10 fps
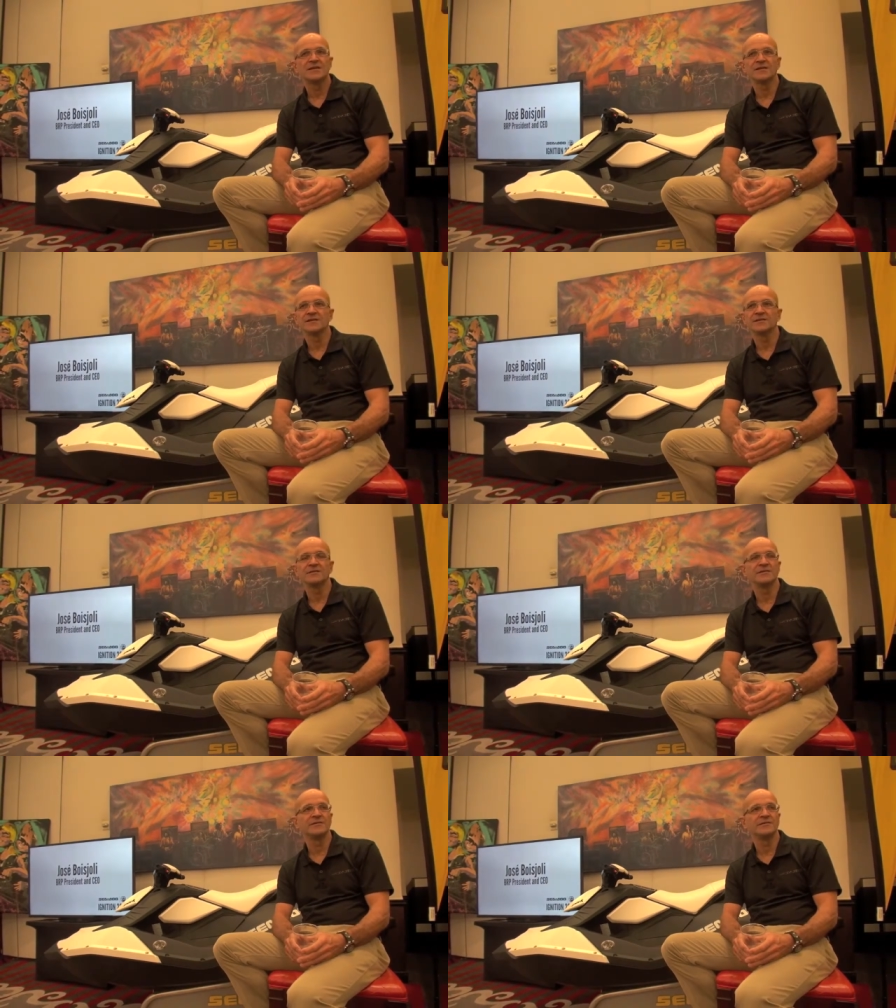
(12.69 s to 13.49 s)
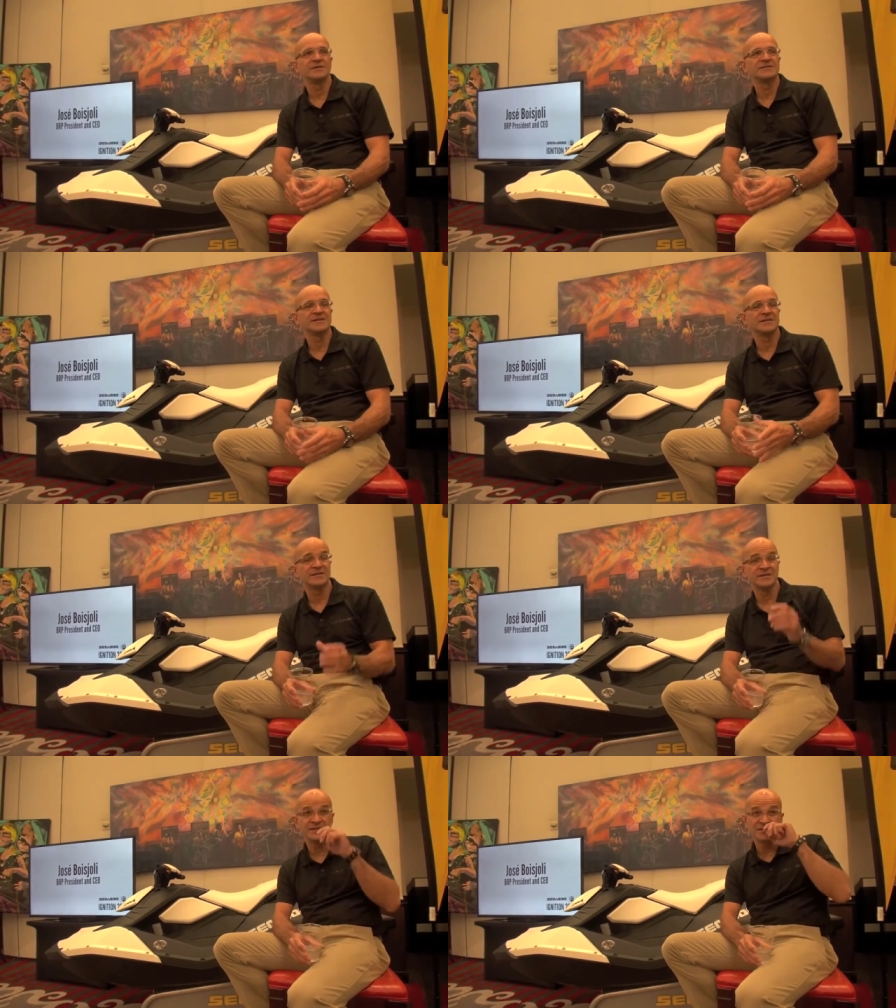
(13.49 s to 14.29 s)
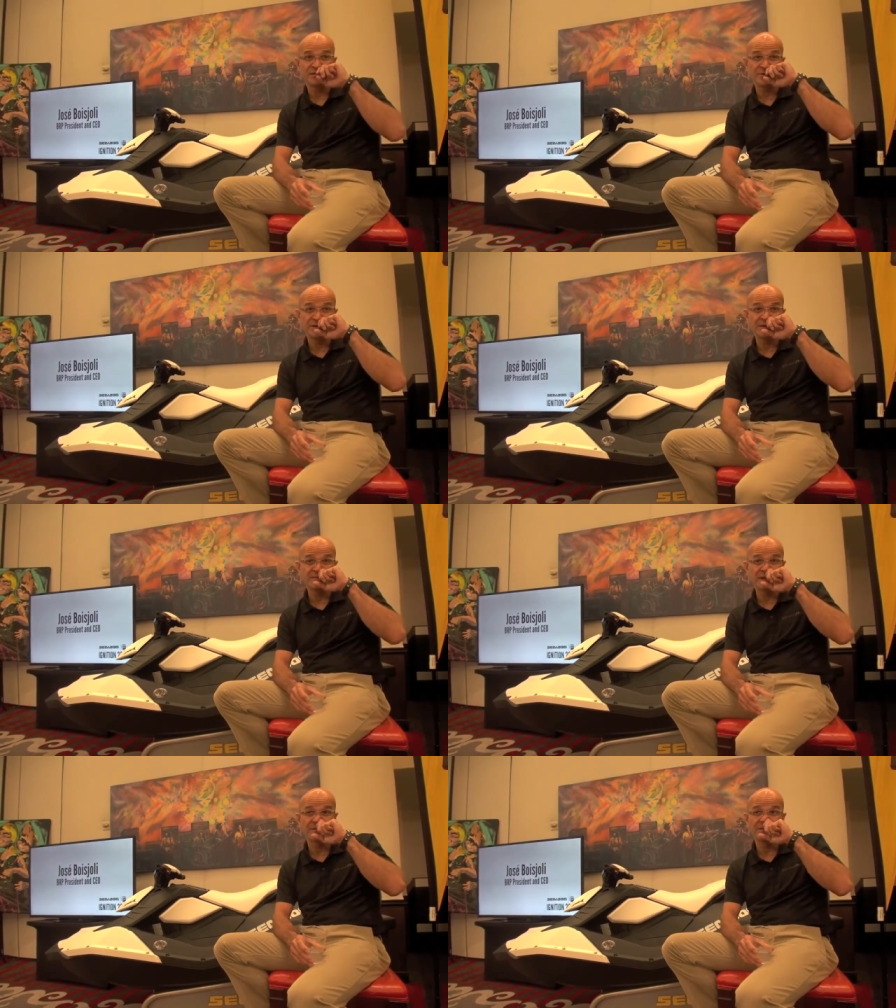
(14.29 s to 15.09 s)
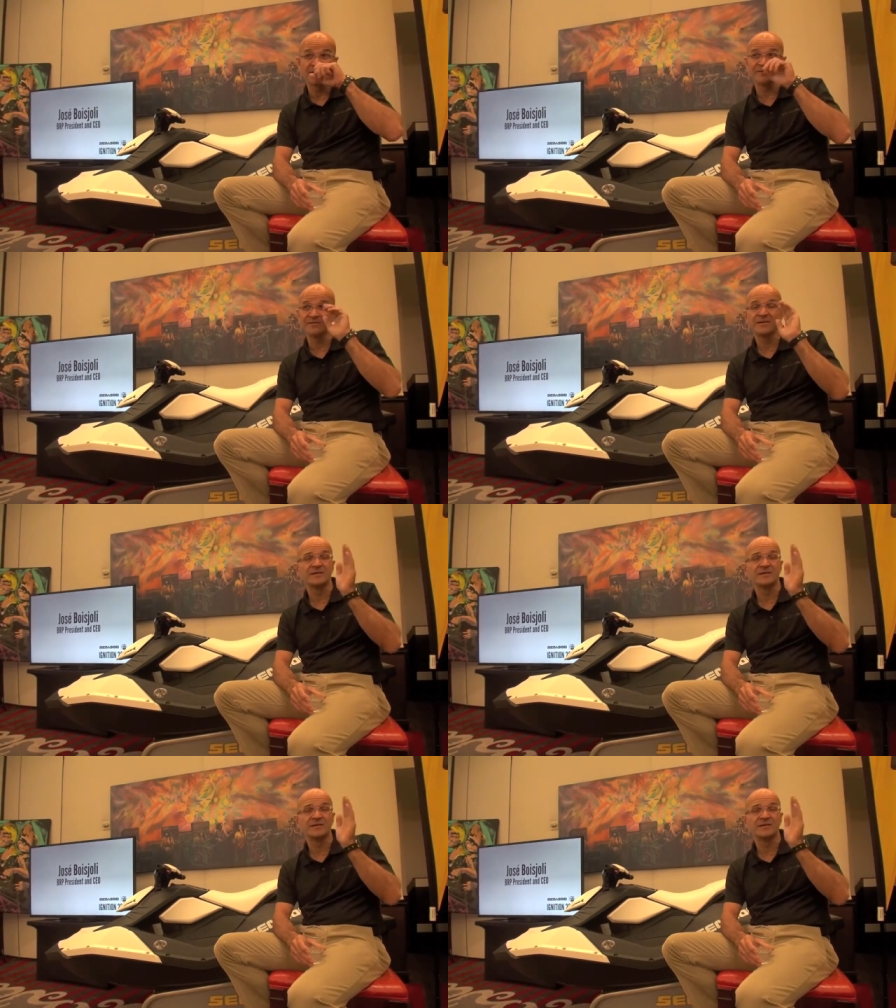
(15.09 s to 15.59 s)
And I think the design and engineering team have, have